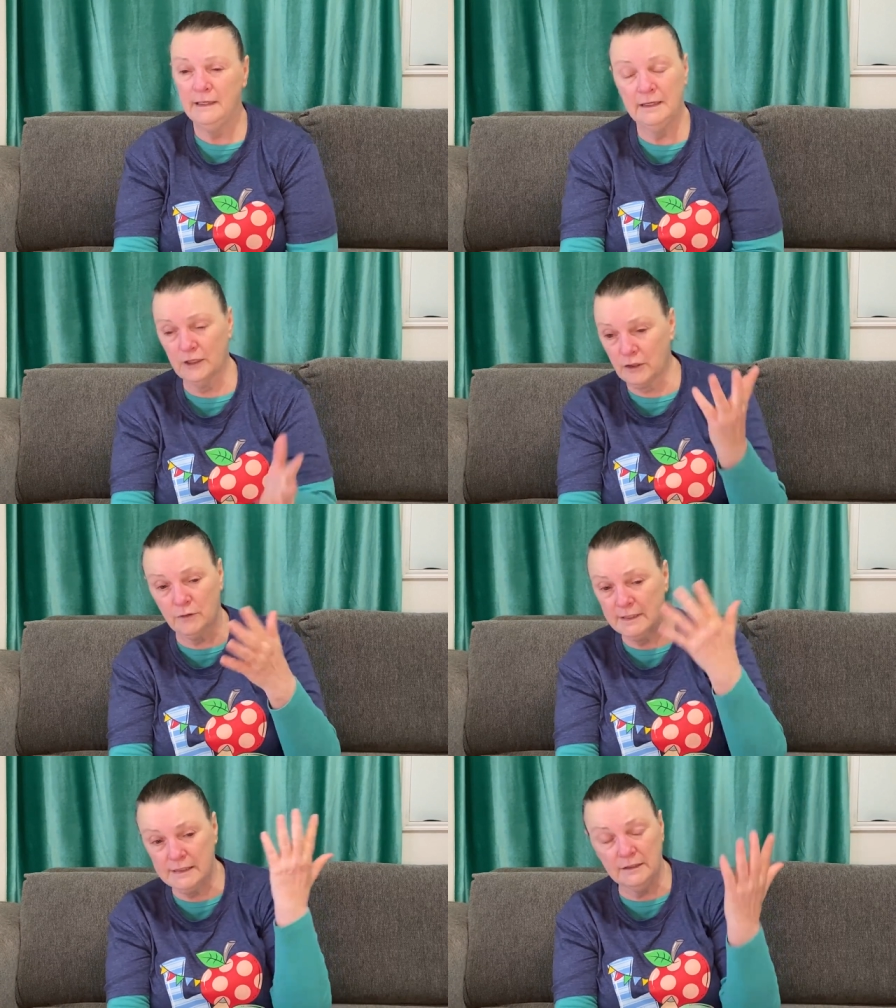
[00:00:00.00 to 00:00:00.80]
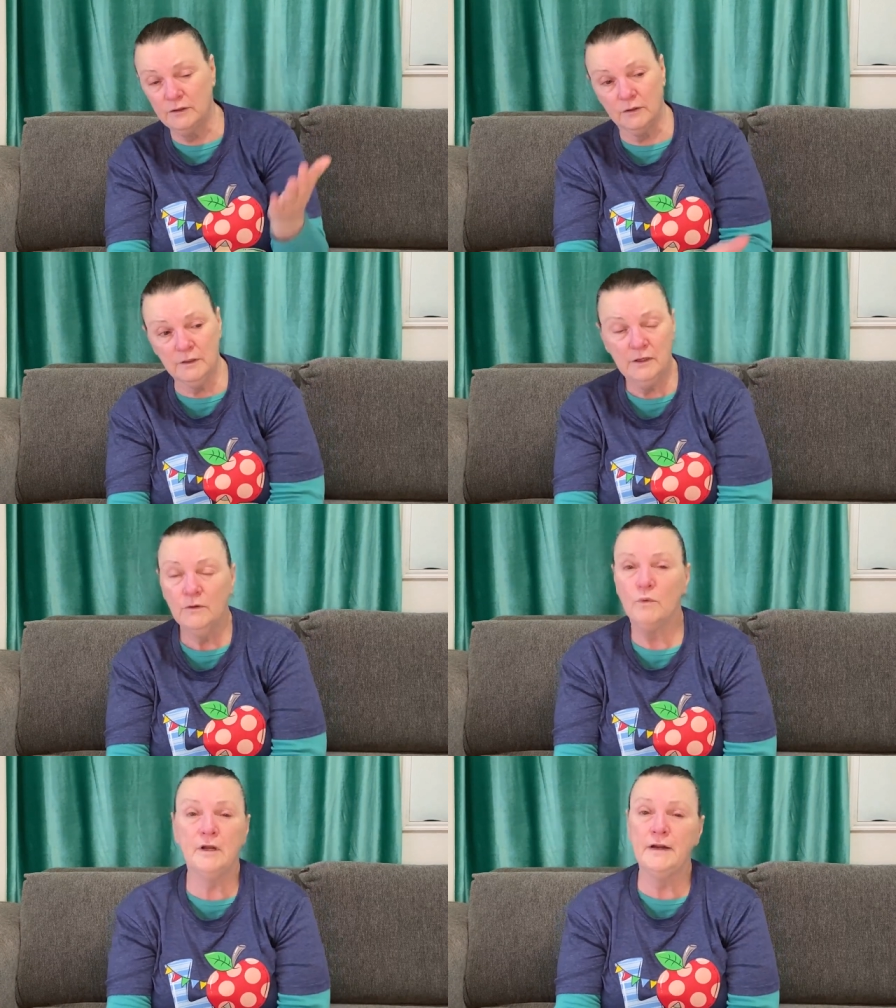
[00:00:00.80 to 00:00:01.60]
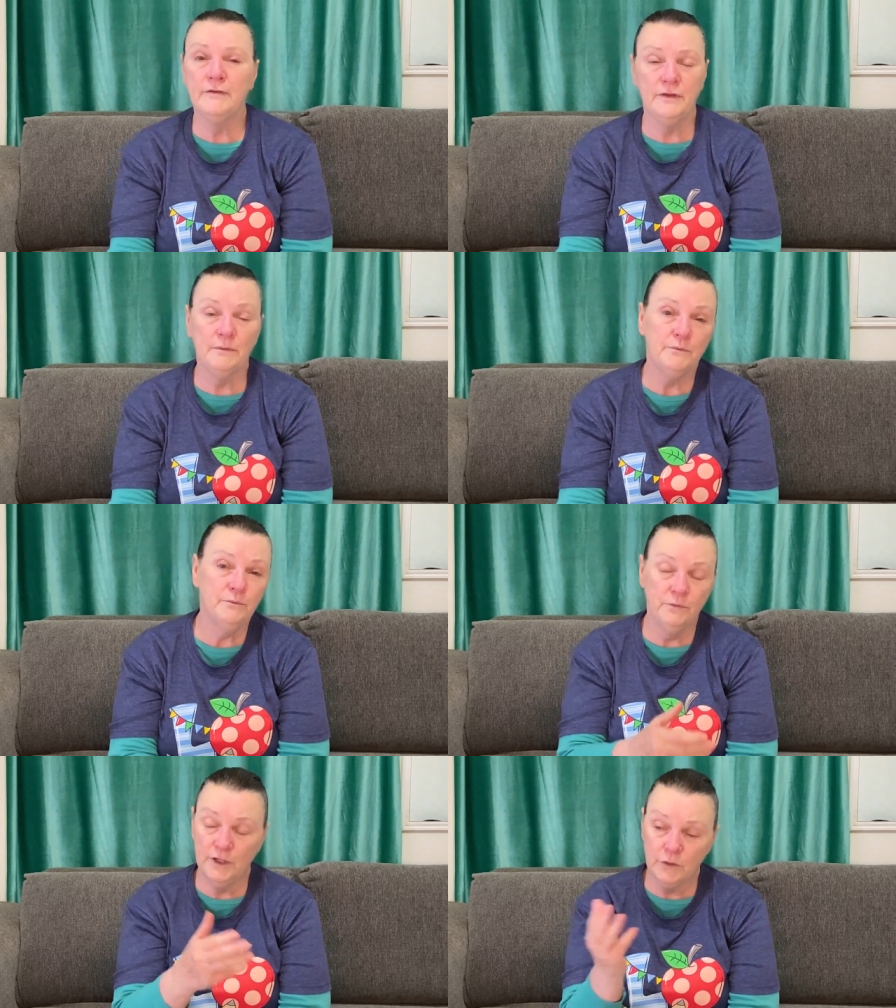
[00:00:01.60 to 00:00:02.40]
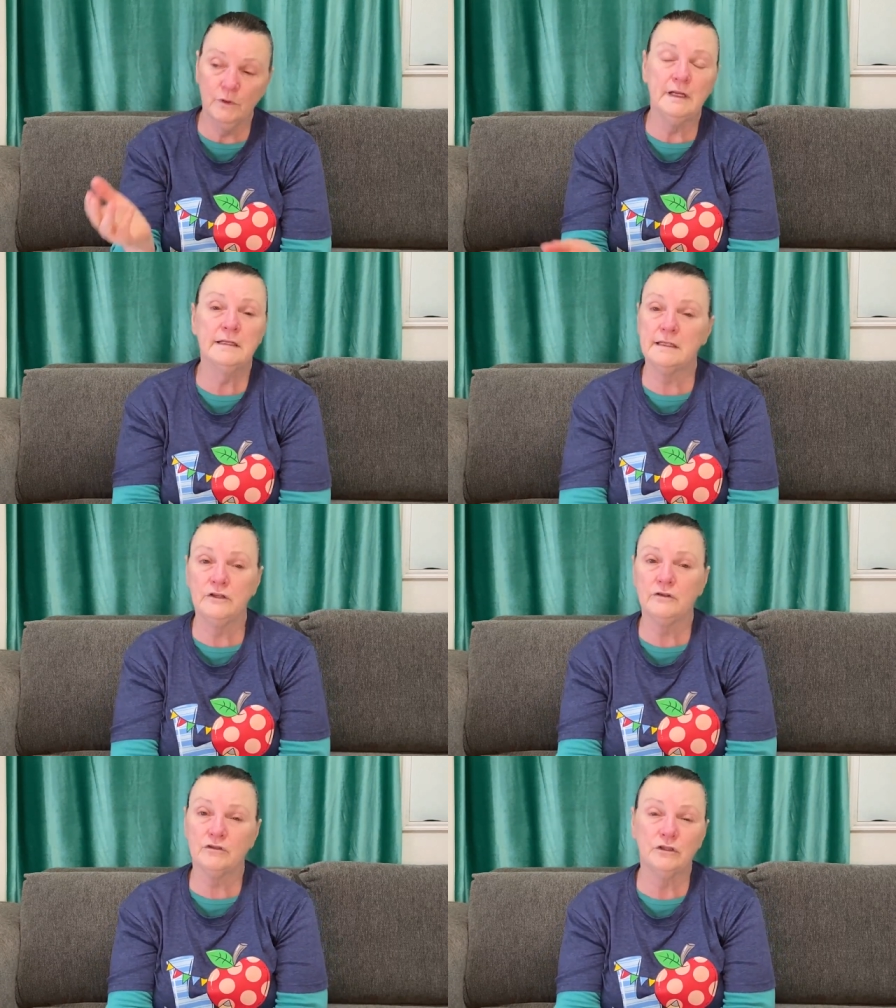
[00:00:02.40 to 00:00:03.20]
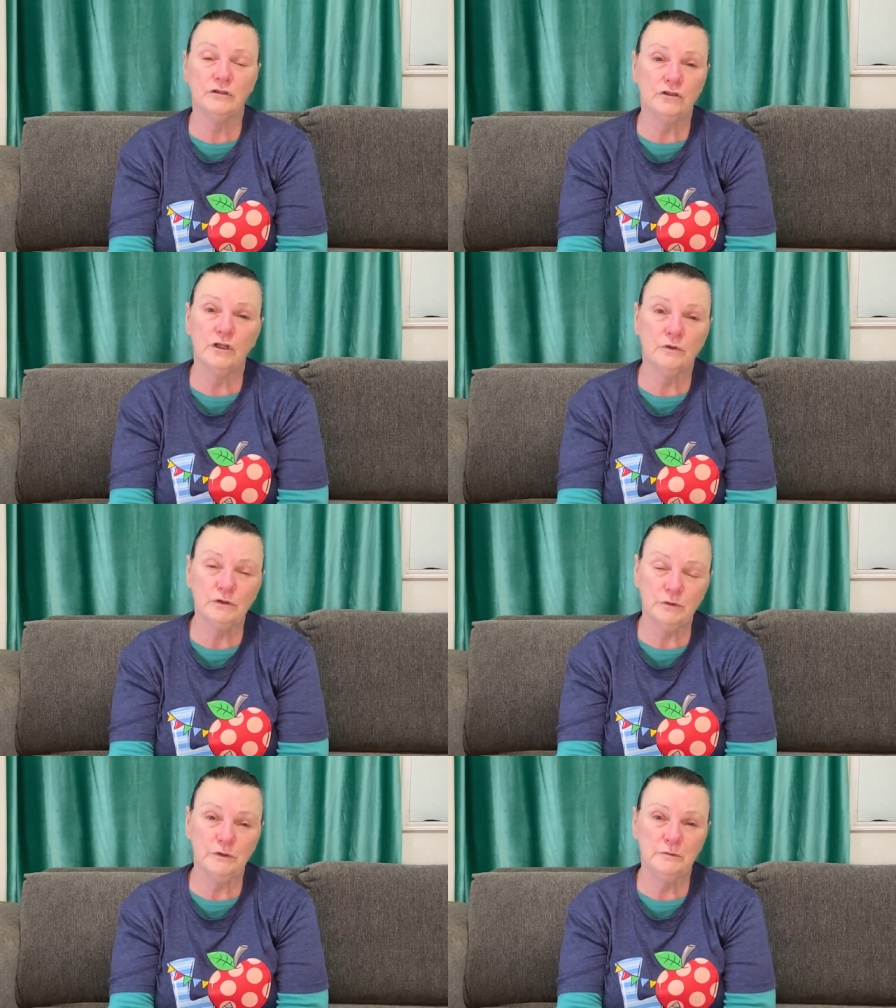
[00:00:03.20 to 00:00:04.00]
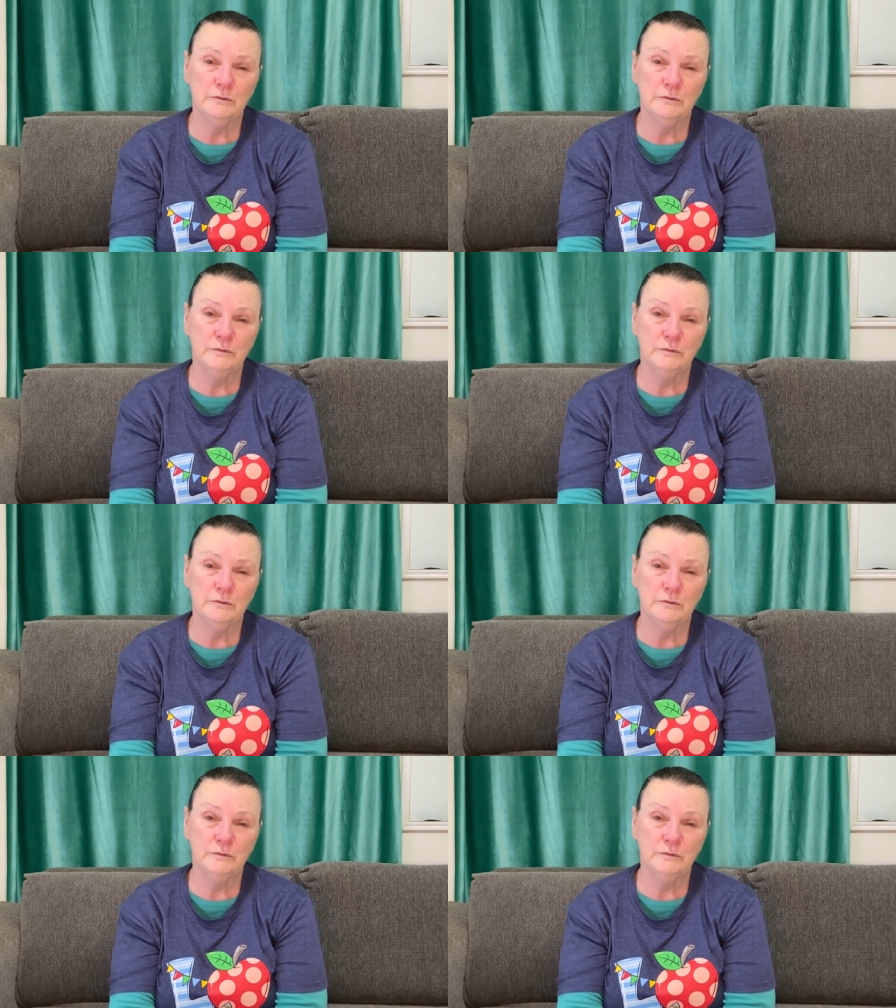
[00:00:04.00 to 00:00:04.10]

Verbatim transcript: get christened or whatever the ritual is that your church goes through.